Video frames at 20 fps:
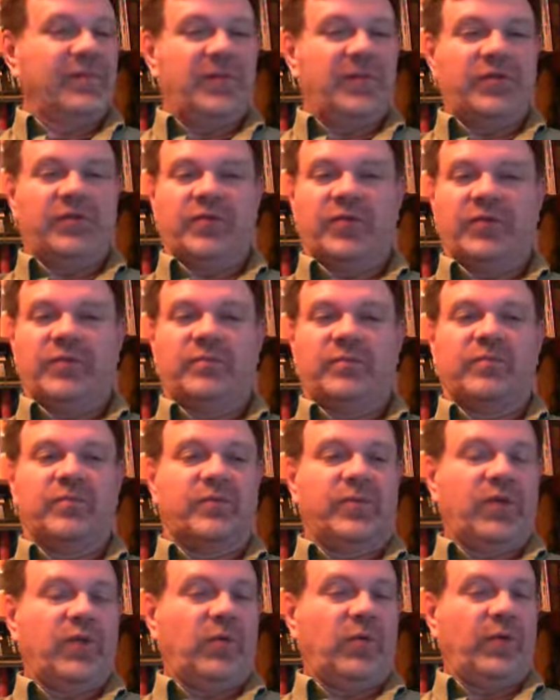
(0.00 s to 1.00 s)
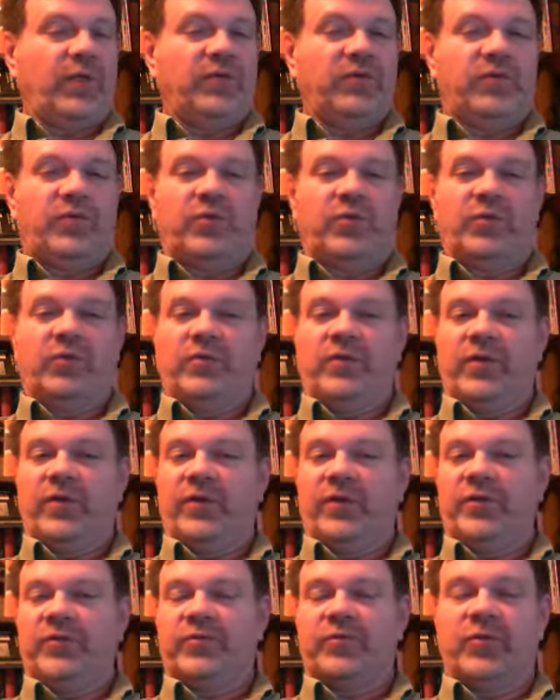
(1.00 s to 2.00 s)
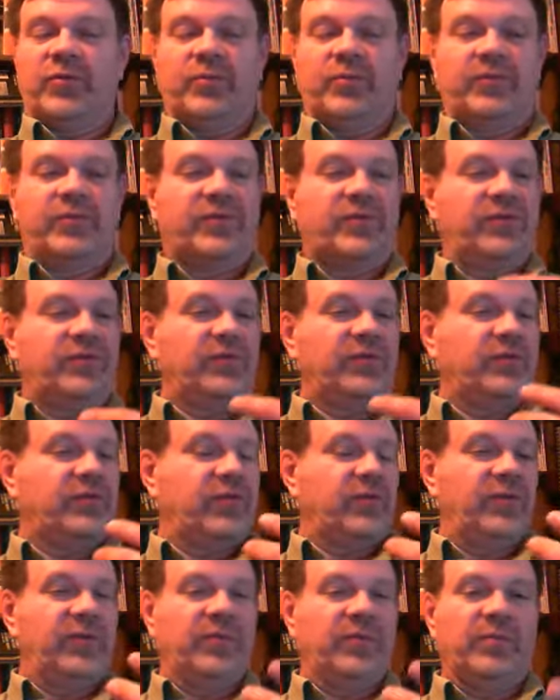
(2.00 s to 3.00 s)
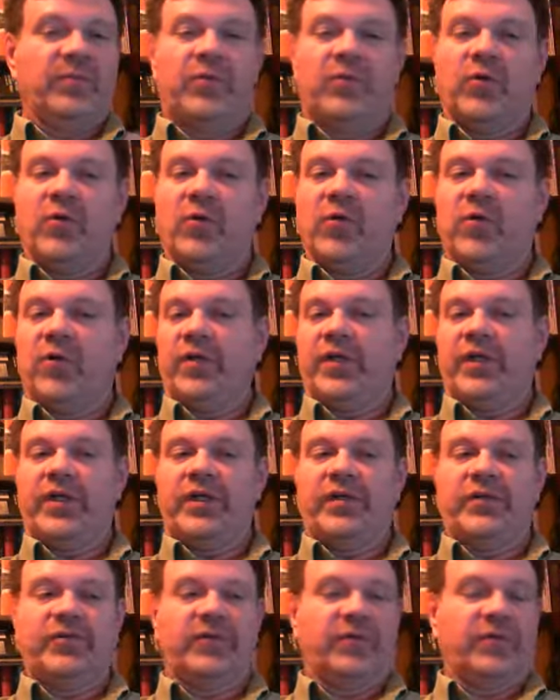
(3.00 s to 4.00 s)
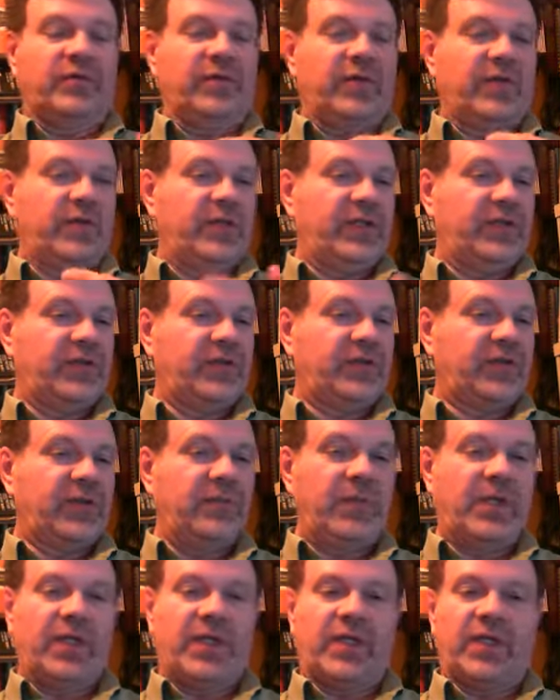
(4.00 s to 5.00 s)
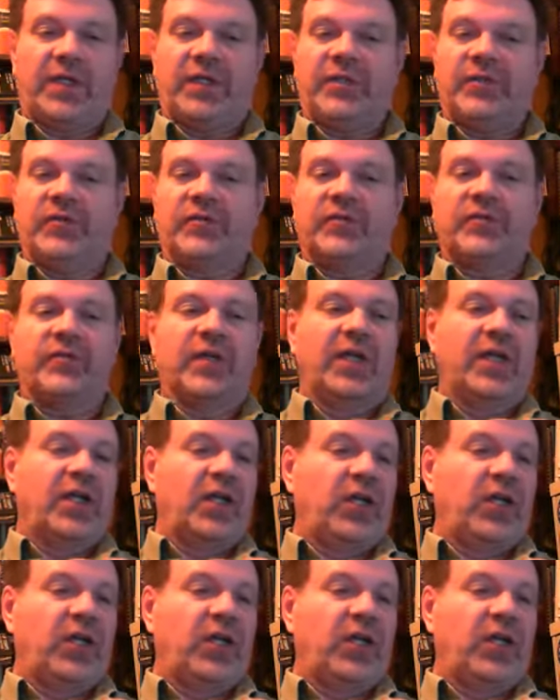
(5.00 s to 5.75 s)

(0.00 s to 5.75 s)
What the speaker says: you start going to various groups, your employees, your various committees,